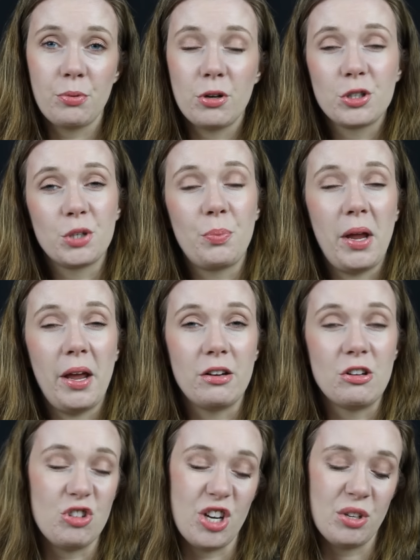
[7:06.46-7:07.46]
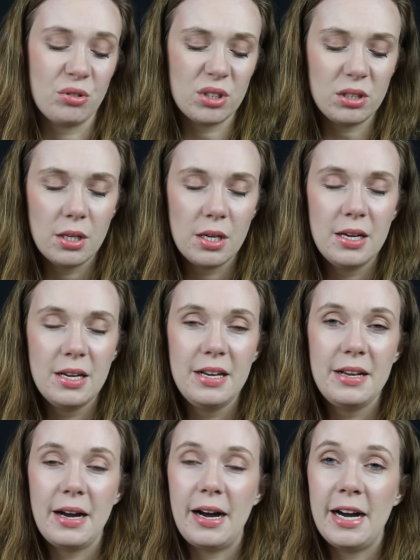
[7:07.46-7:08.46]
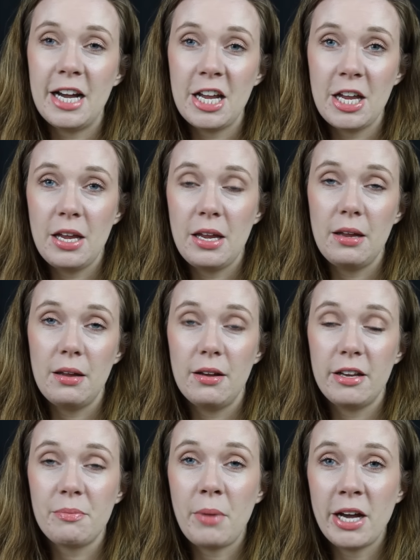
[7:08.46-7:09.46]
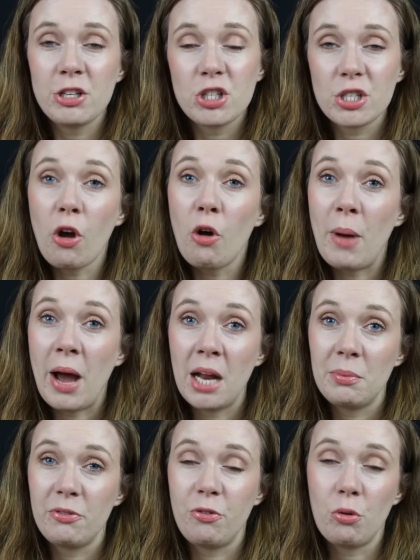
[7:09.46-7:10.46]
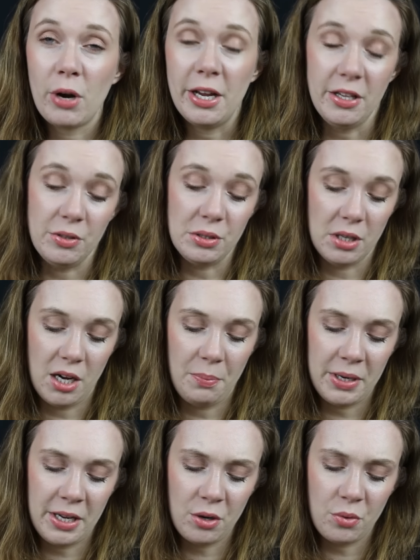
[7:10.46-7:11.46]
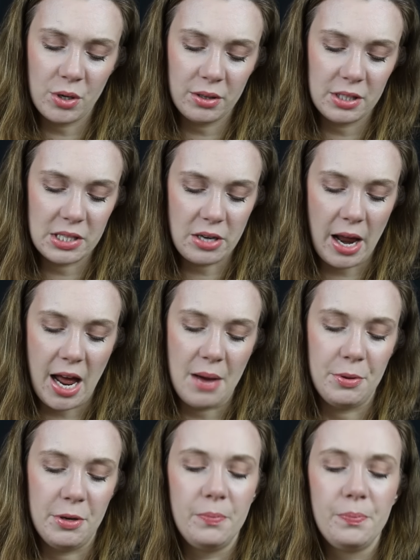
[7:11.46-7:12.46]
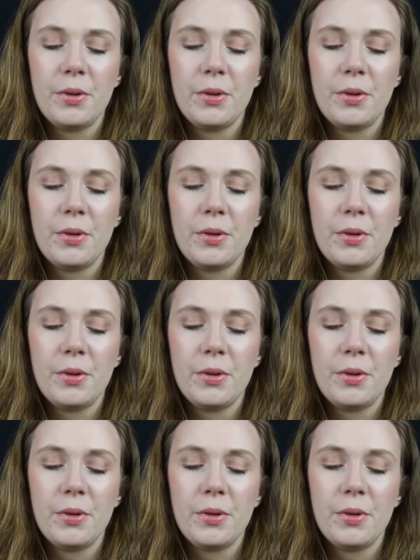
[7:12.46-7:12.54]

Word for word: project pan in general, I it might just go bad before I use it up and I don't want this to happen.